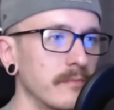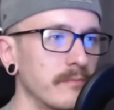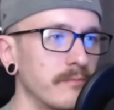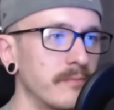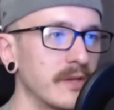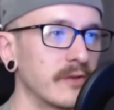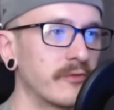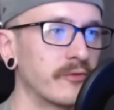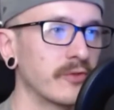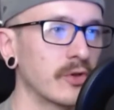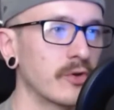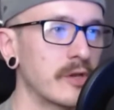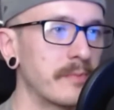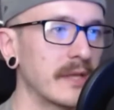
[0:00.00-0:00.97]
Big
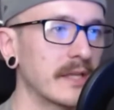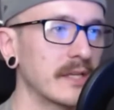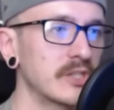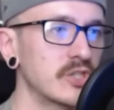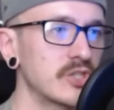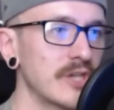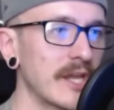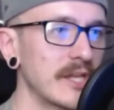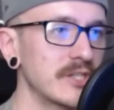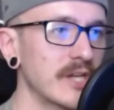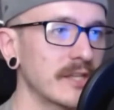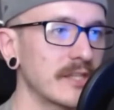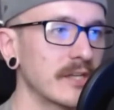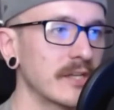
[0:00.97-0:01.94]
flurry, big exchange
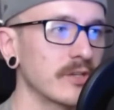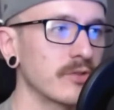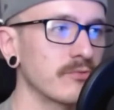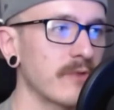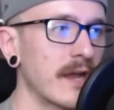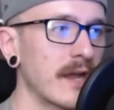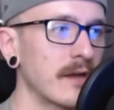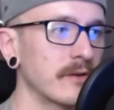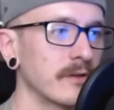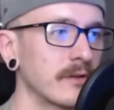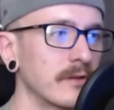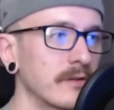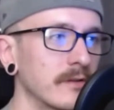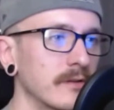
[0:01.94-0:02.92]
at the end of the round.
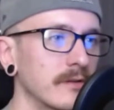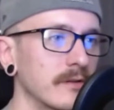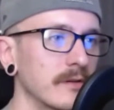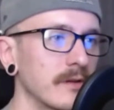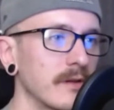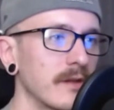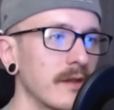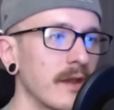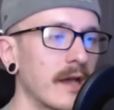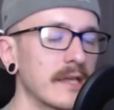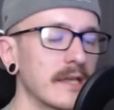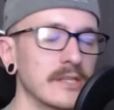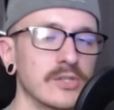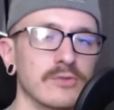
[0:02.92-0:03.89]

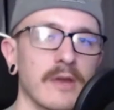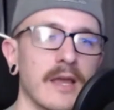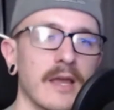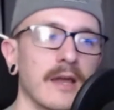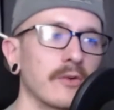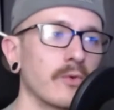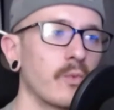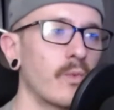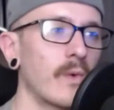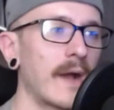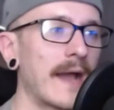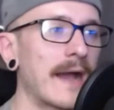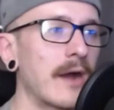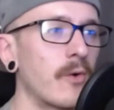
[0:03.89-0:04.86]
Nice round.
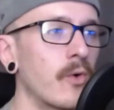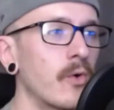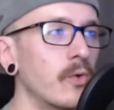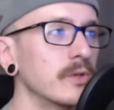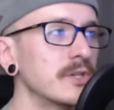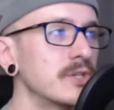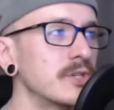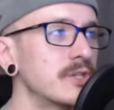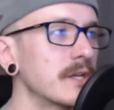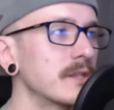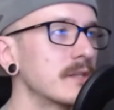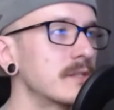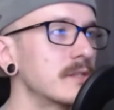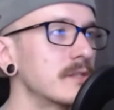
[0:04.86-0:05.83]
Wow, holy
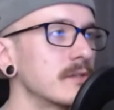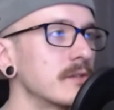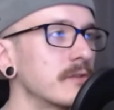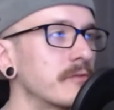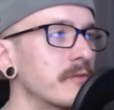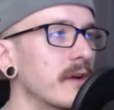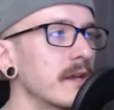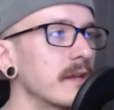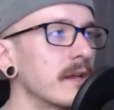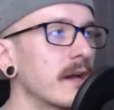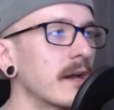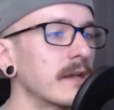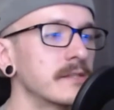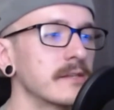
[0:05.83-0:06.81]
shit, this is a good fight,
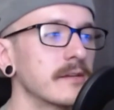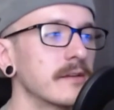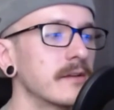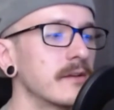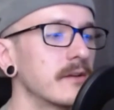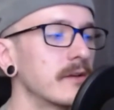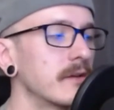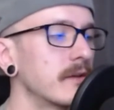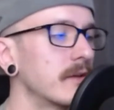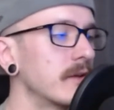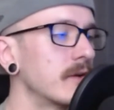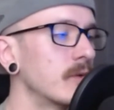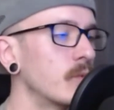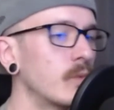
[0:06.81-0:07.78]
guys.
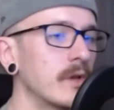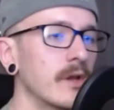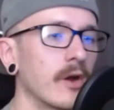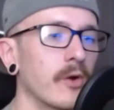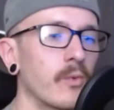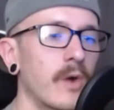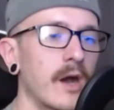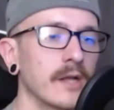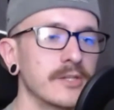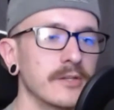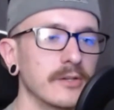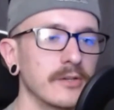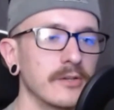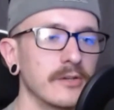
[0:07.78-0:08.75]
We are
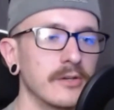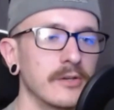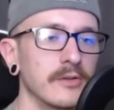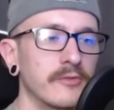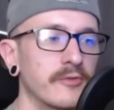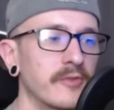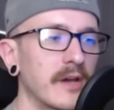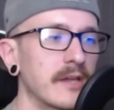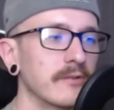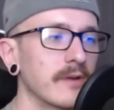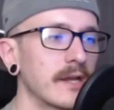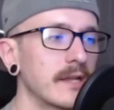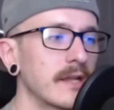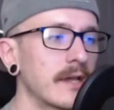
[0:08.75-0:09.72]
watching a good fight
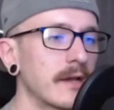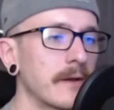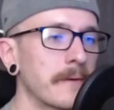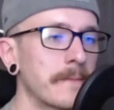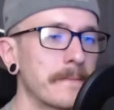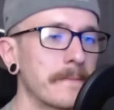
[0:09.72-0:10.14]
right now.